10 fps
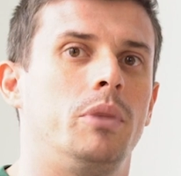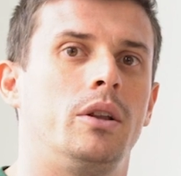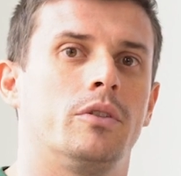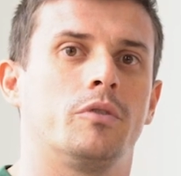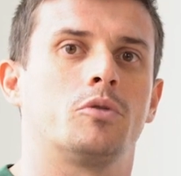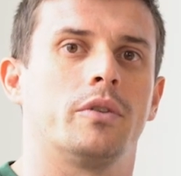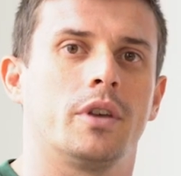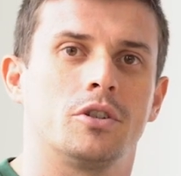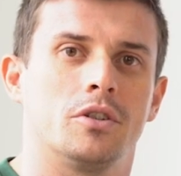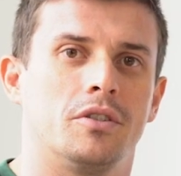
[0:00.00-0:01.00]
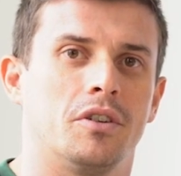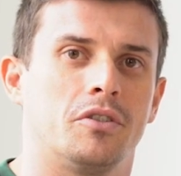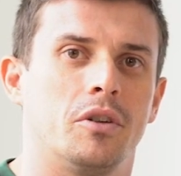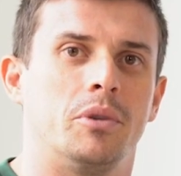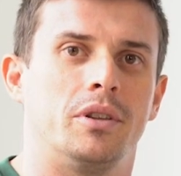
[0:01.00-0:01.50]
millions of transactions are
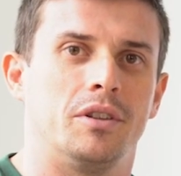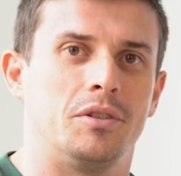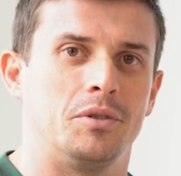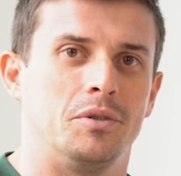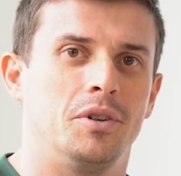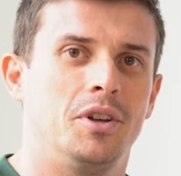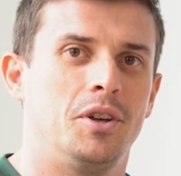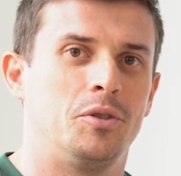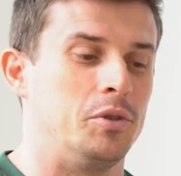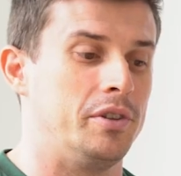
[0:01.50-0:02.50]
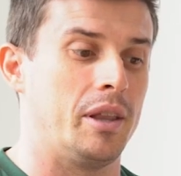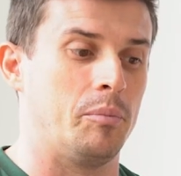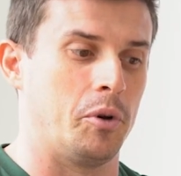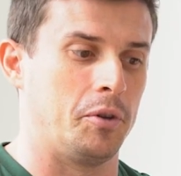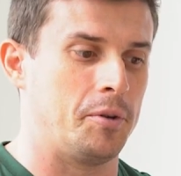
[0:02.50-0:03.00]
submitted to this
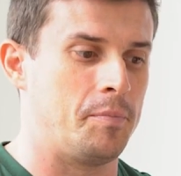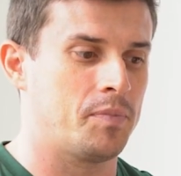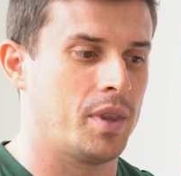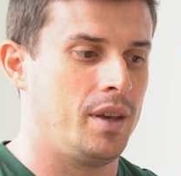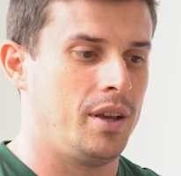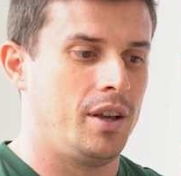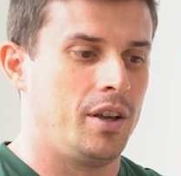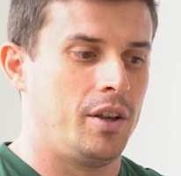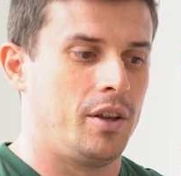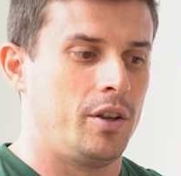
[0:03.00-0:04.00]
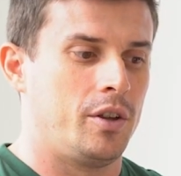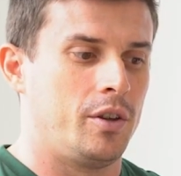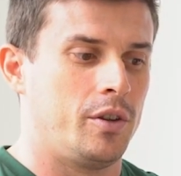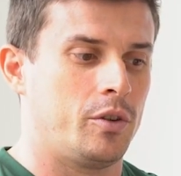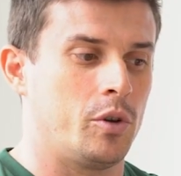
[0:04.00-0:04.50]
endpoint.
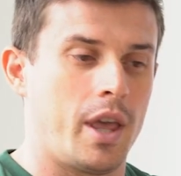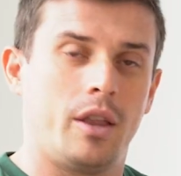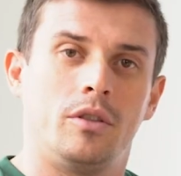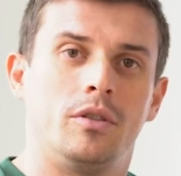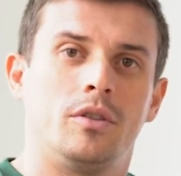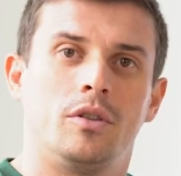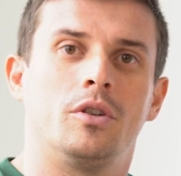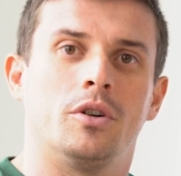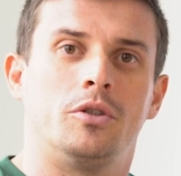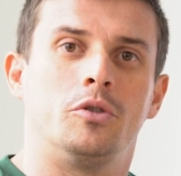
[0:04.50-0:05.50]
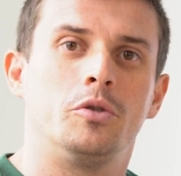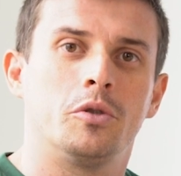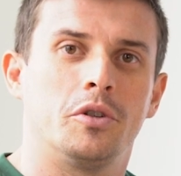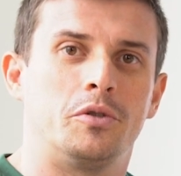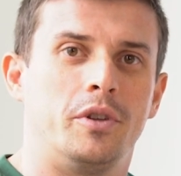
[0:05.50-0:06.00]
So again, the
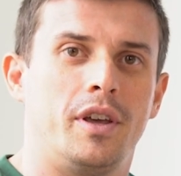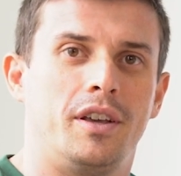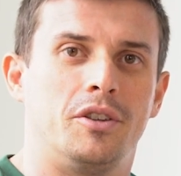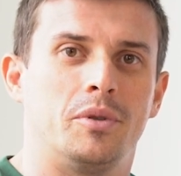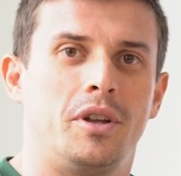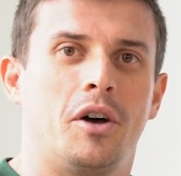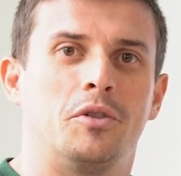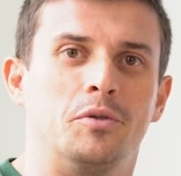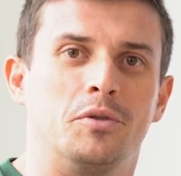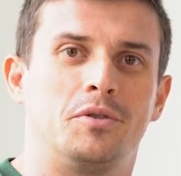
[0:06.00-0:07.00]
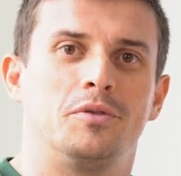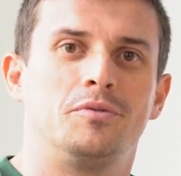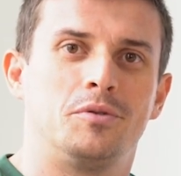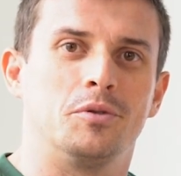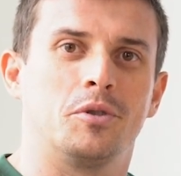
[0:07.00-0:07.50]
tutorial today is really how to
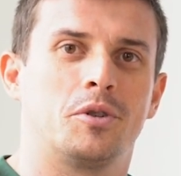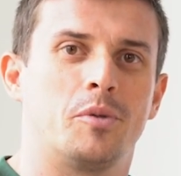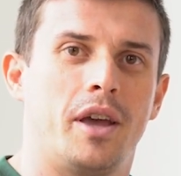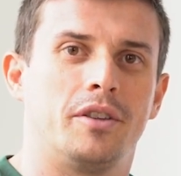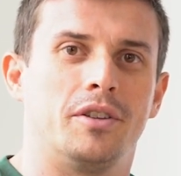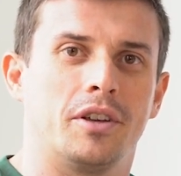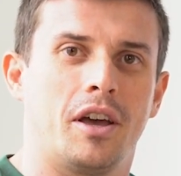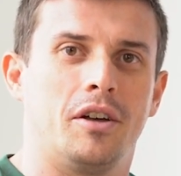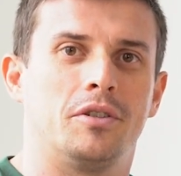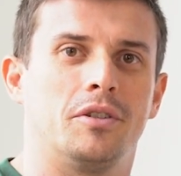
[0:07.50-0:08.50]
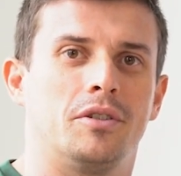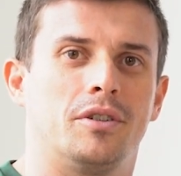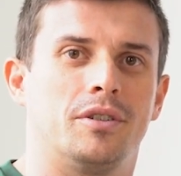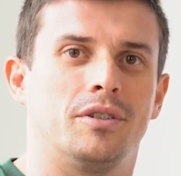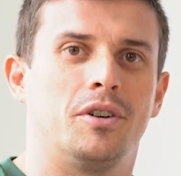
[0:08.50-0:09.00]
create an account
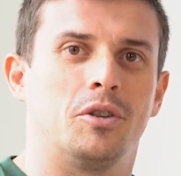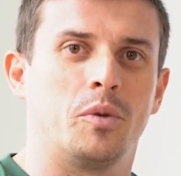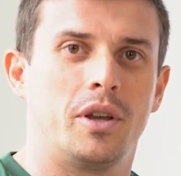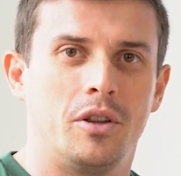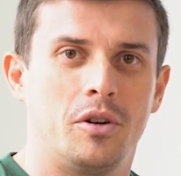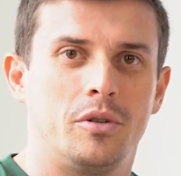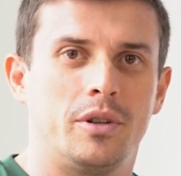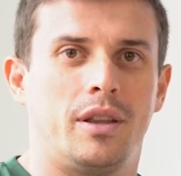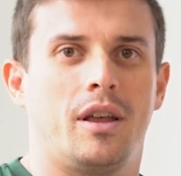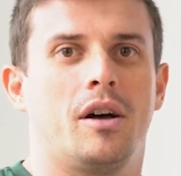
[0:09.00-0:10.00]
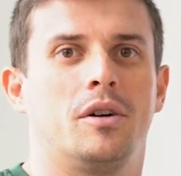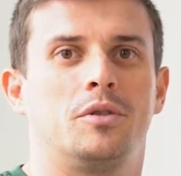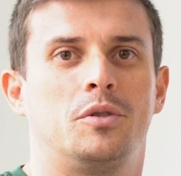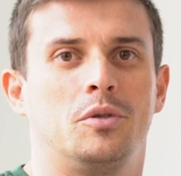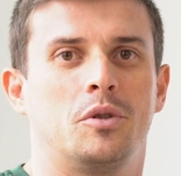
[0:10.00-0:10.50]
on Quicknode and how
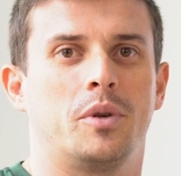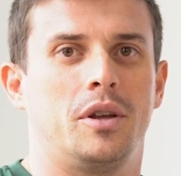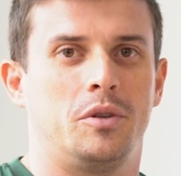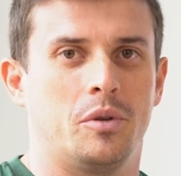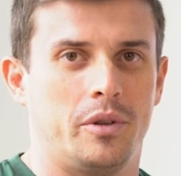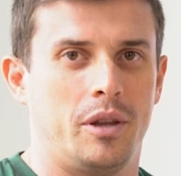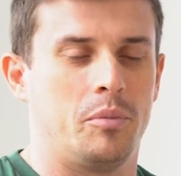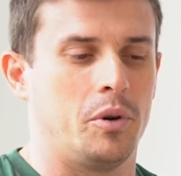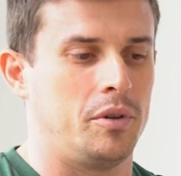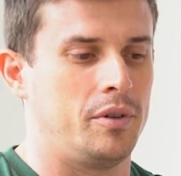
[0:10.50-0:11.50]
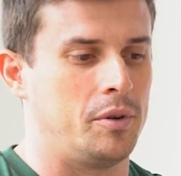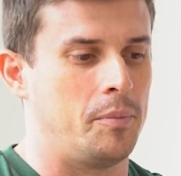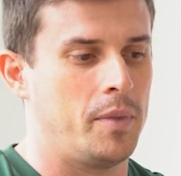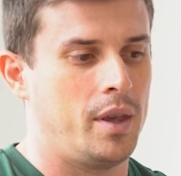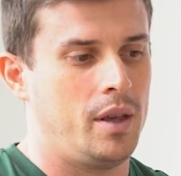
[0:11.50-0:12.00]
to create your own endpoint. So